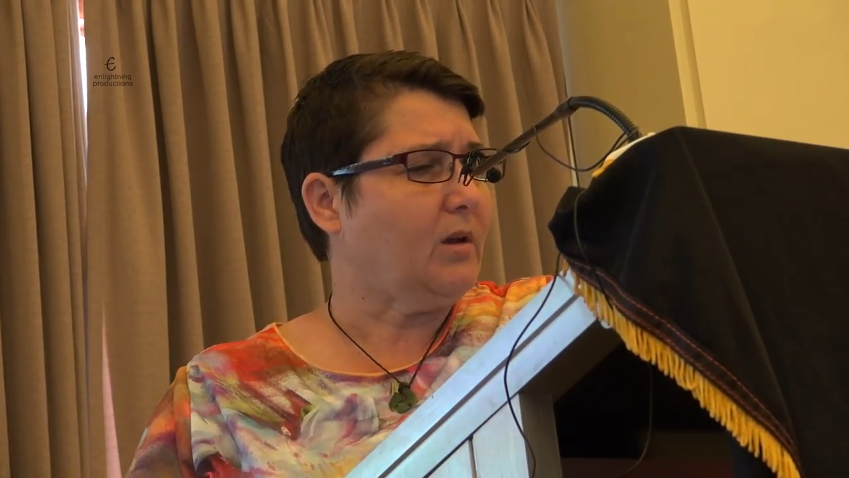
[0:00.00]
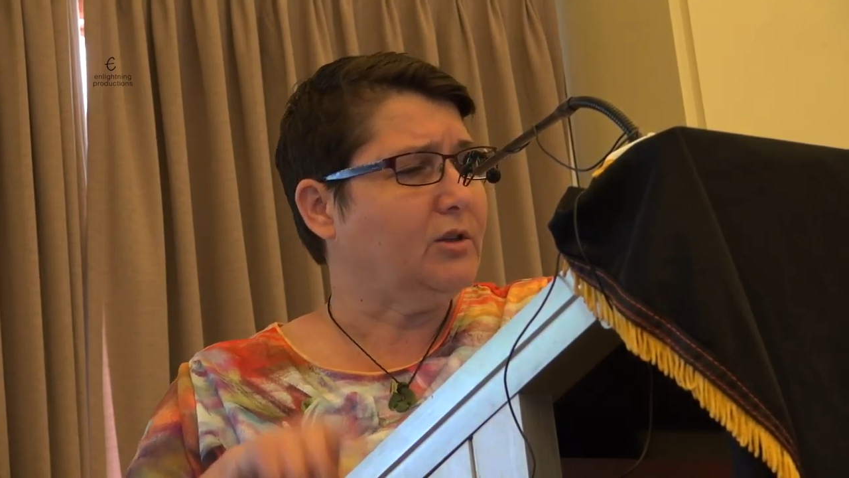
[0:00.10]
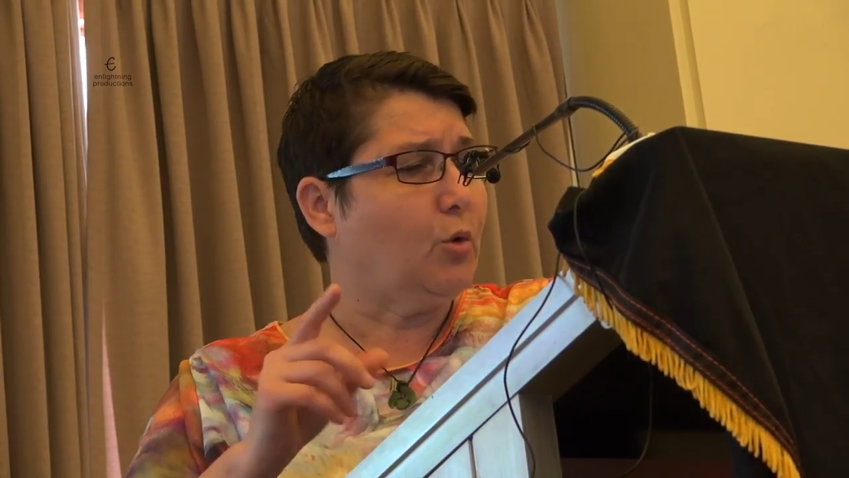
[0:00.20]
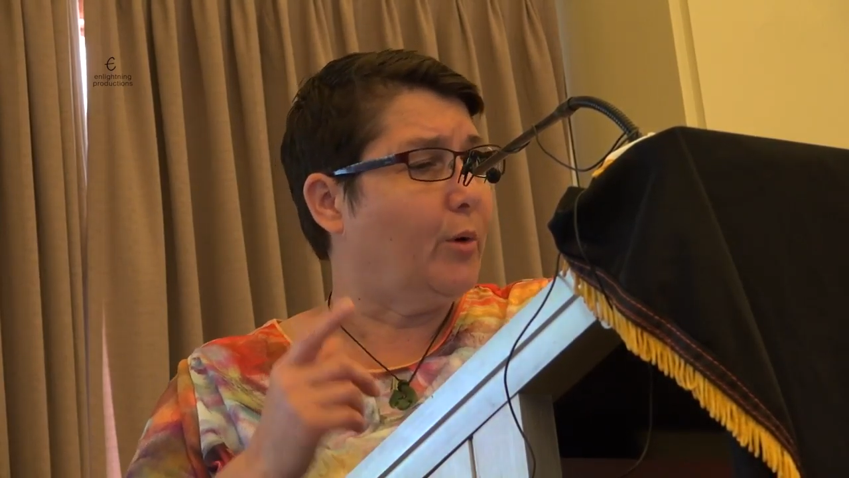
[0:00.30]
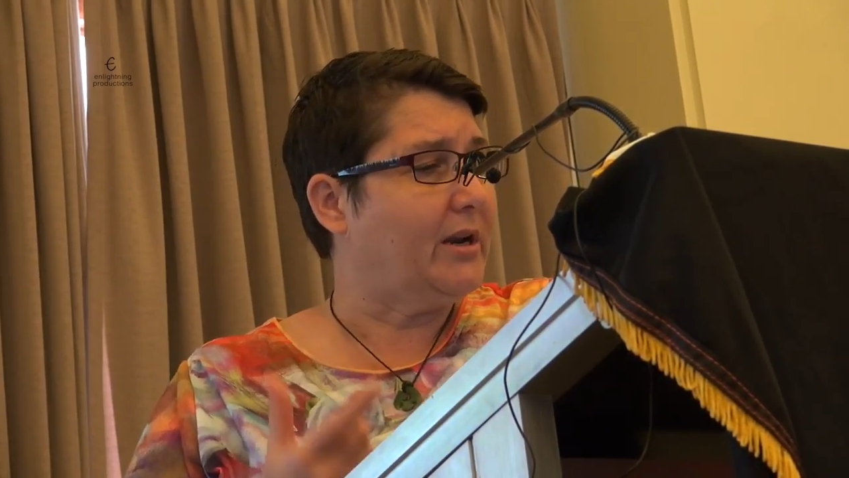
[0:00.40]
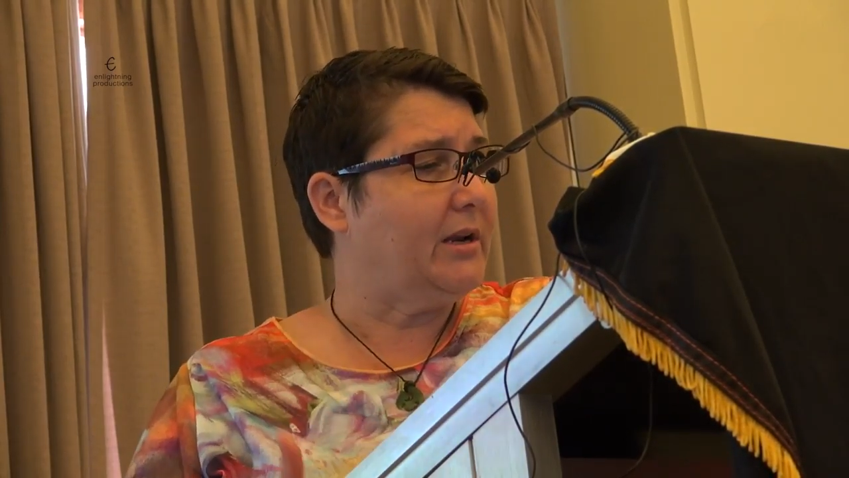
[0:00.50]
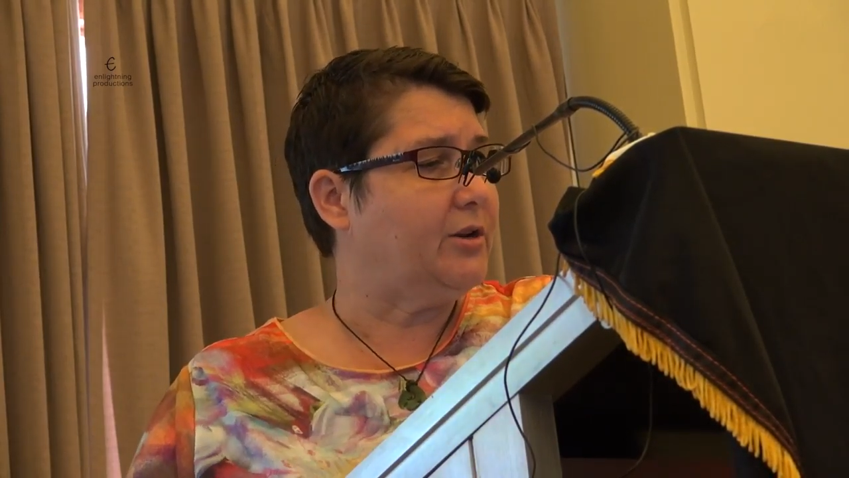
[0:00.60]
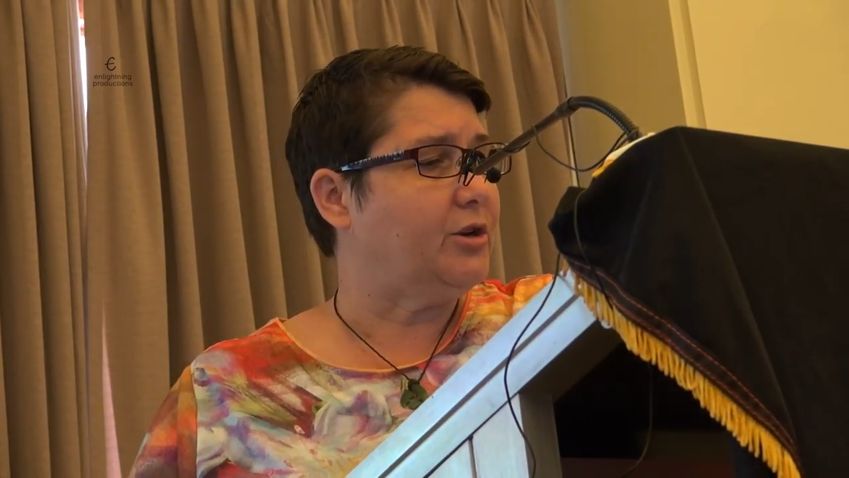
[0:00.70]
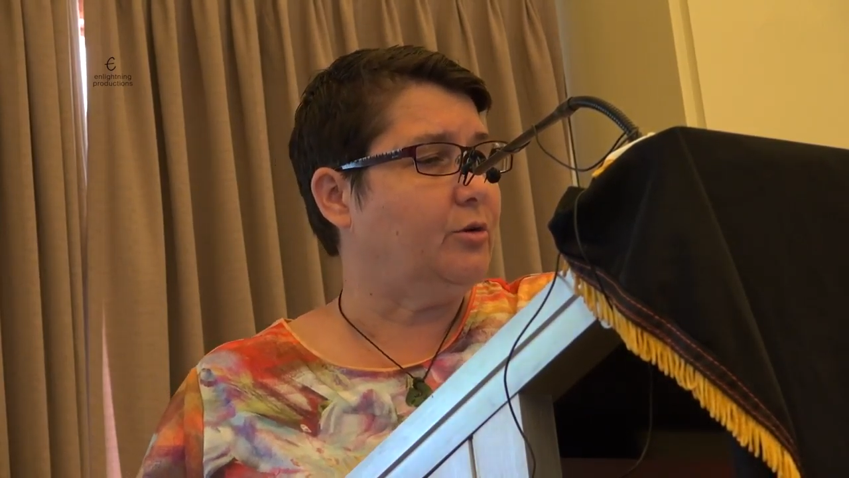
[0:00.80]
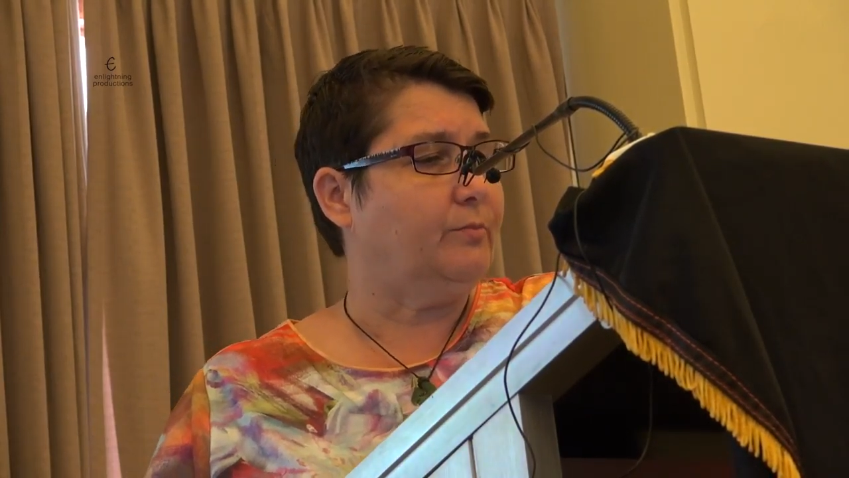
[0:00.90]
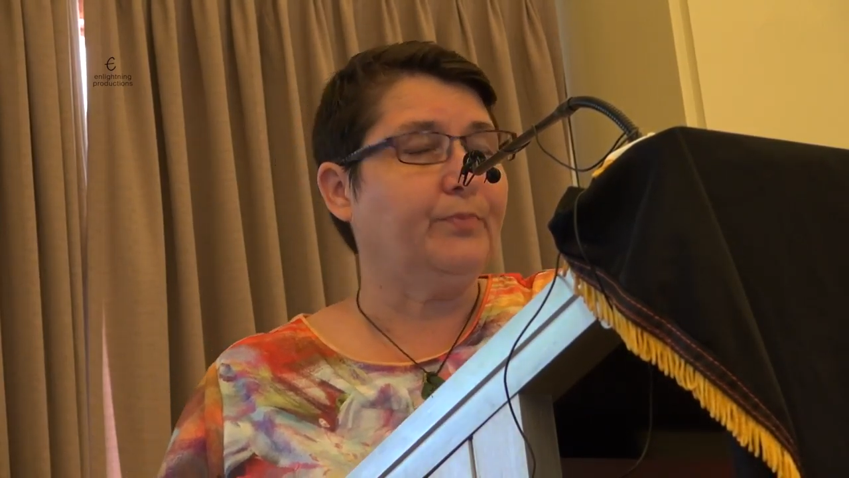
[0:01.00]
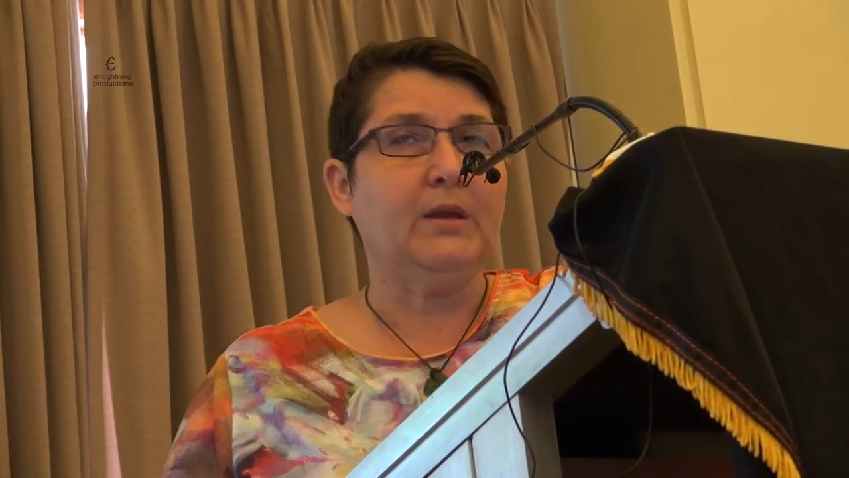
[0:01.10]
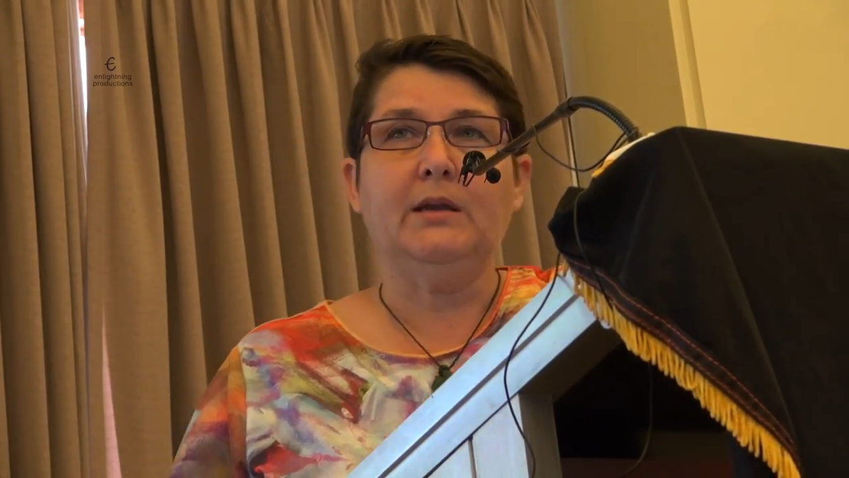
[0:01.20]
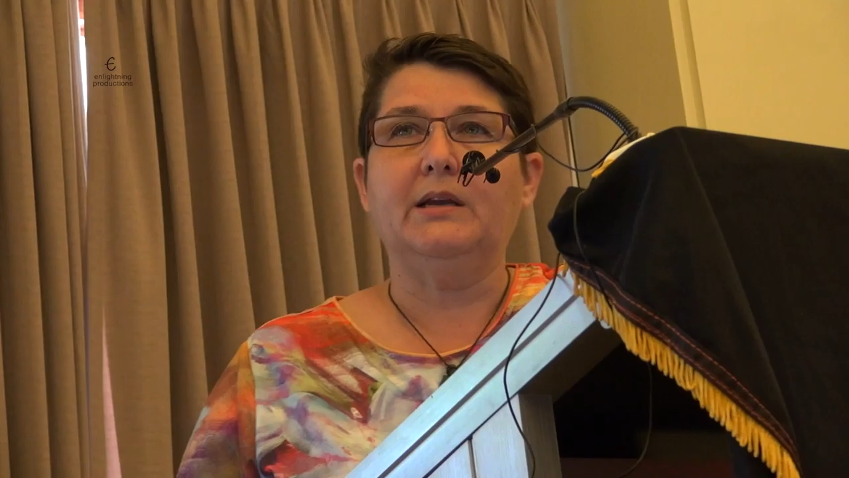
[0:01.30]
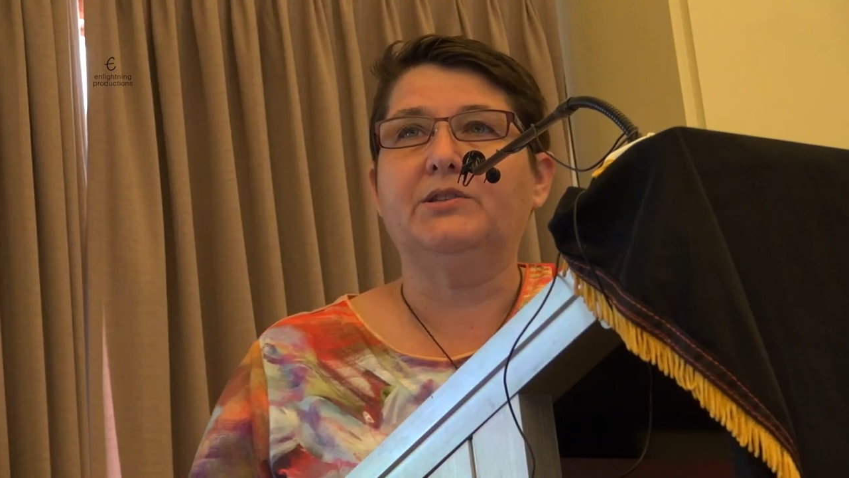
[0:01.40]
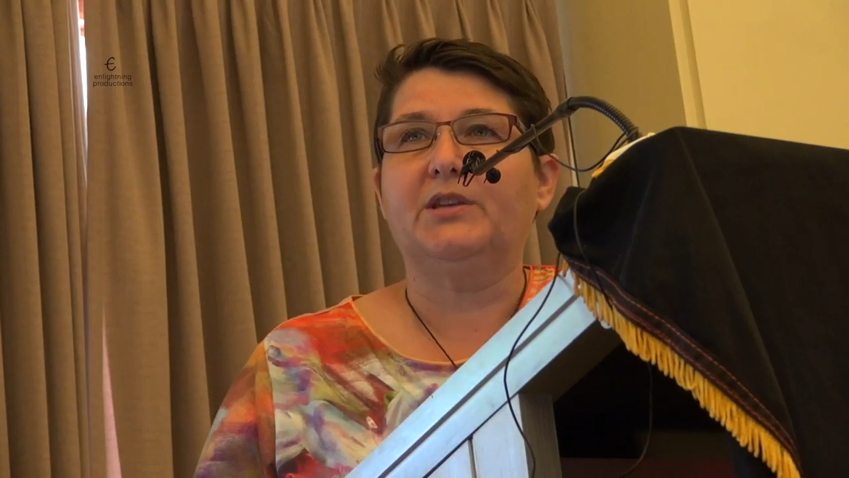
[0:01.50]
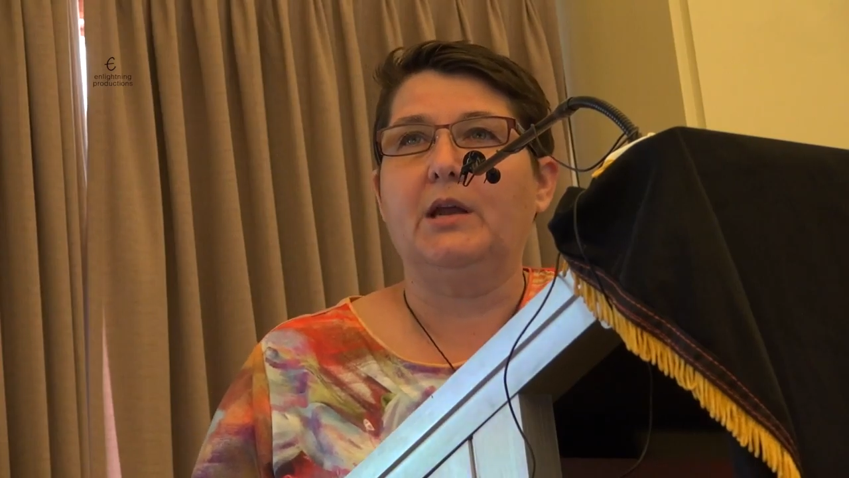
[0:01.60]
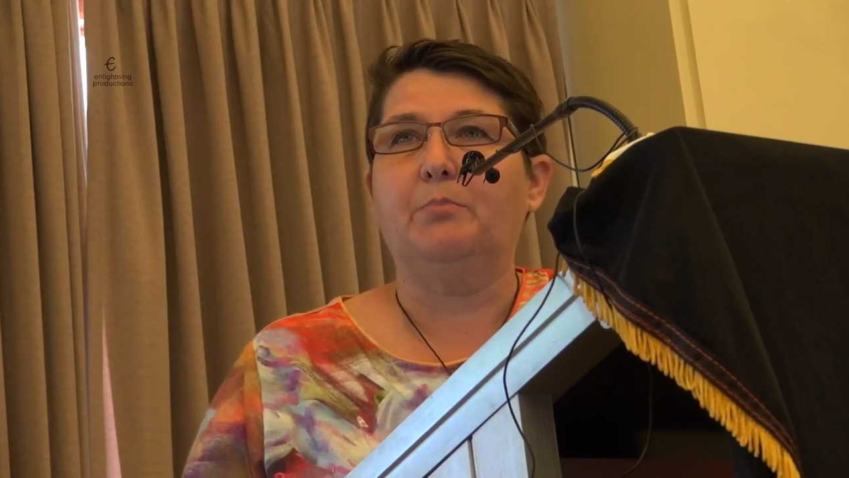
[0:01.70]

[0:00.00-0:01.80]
So what did it do? It set